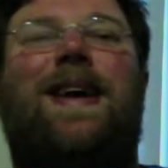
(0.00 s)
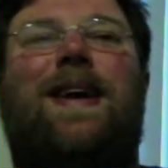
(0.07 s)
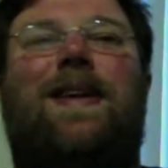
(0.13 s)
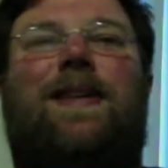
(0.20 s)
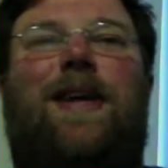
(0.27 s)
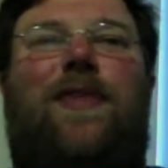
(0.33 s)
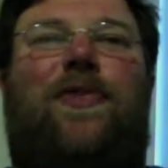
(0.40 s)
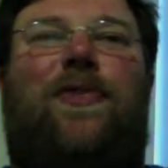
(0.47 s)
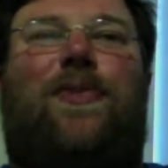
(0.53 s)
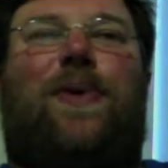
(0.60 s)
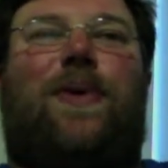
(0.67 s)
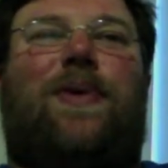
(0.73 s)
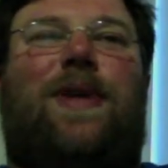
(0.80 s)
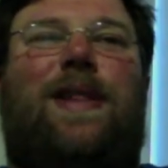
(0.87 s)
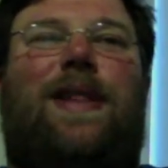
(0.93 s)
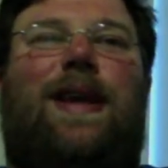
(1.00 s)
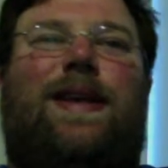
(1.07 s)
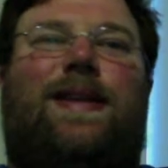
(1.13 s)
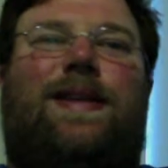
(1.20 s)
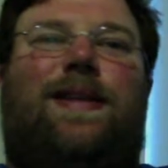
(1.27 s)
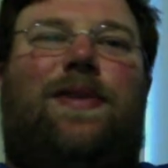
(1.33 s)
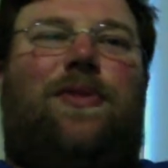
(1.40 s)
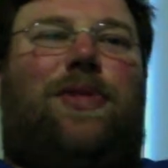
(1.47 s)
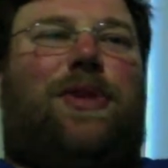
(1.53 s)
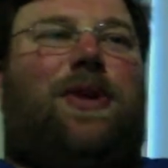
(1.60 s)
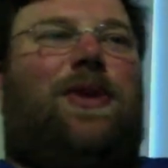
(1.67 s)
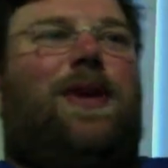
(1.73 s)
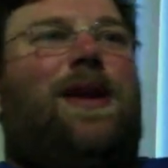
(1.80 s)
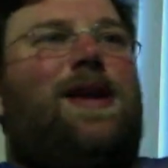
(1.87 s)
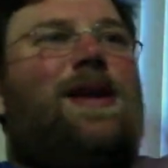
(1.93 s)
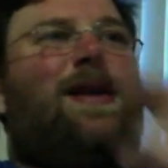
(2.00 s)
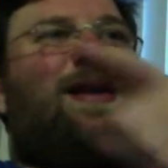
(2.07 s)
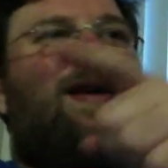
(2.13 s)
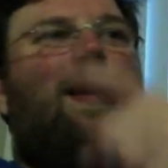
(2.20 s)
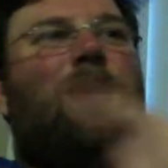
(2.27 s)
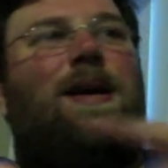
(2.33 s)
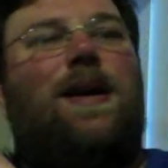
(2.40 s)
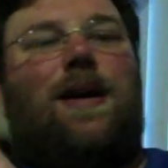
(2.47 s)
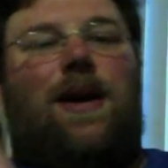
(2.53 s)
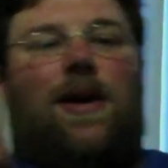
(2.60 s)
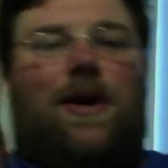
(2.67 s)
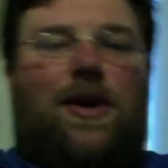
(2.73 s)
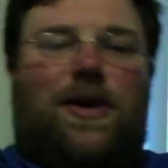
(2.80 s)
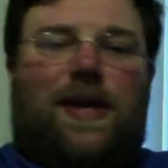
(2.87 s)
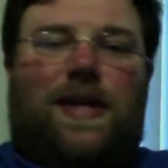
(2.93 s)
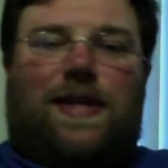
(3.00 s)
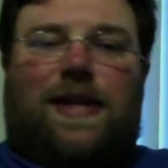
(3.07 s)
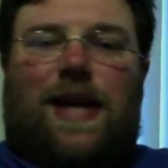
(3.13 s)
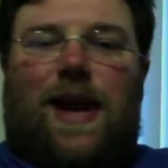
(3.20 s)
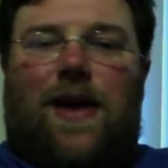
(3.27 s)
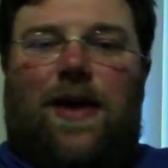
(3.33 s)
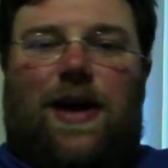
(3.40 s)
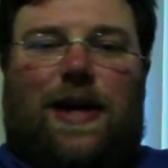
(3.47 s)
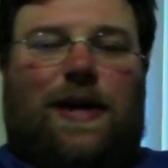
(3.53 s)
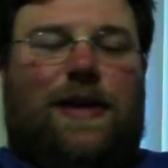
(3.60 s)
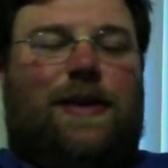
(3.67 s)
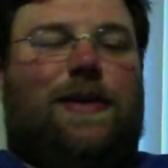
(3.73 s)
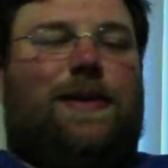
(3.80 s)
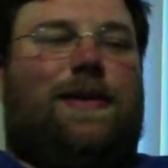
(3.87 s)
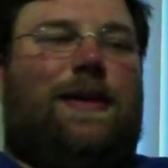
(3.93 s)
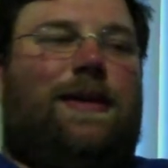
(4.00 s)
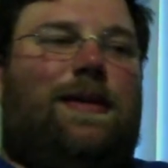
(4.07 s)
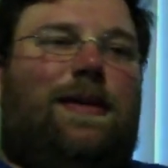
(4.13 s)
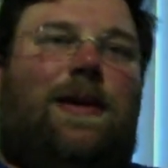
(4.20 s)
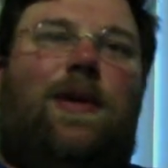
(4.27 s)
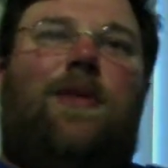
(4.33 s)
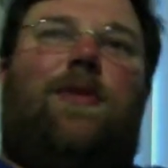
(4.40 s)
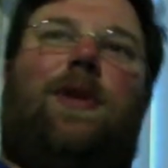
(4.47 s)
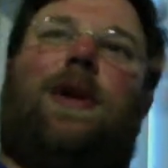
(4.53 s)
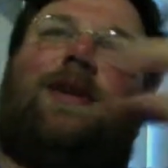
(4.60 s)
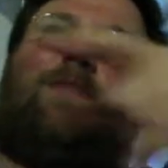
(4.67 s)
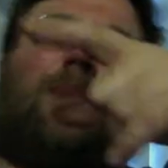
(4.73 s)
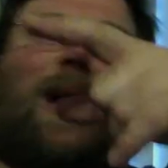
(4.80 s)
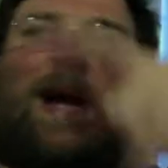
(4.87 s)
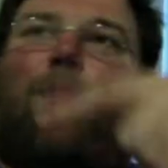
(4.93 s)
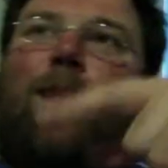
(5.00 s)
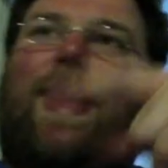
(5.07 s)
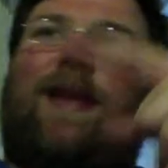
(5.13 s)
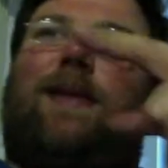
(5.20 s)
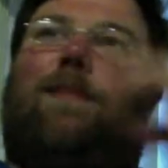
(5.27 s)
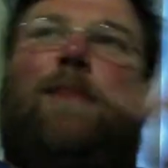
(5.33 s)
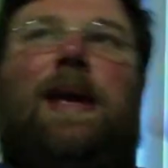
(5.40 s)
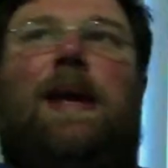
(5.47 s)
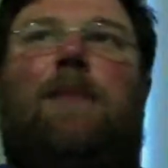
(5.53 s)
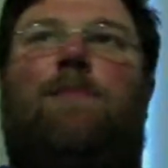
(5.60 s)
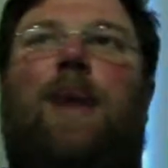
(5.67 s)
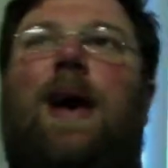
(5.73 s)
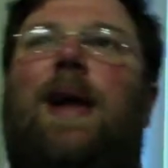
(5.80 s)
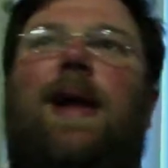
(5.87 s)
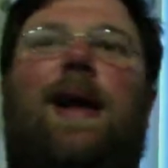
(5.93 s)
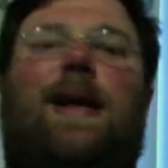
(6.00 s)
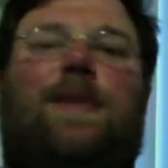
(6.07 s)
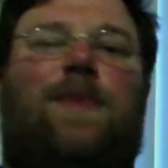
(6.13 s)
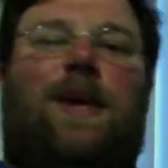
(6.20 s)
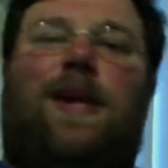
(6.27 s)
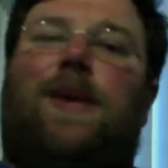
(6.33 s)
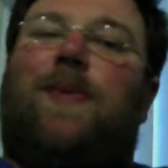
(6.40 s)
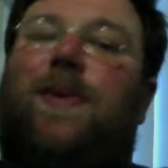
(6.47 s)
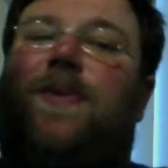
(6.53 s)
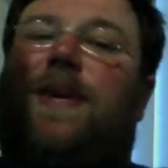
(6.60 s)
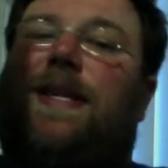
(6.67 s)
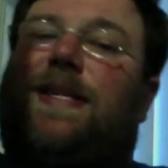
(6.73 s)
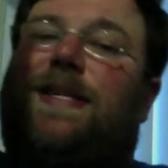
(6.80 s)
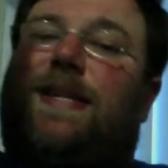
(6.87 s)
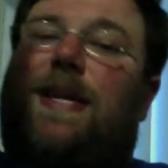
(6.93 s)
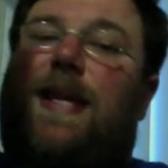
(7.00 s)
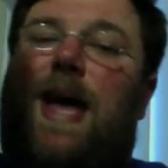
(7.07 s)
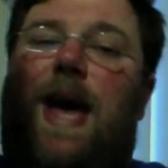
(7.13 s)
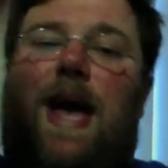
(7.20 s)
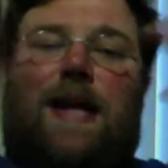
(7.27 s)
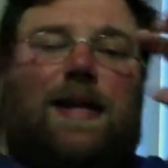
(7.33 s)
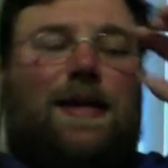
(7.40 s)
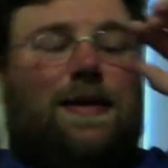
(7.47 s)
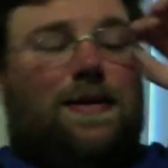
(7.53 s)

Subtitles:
Deathstroke and Lex Luthor and all these characters. And oh, there's Black Manta being badass. When do you ever get to see that?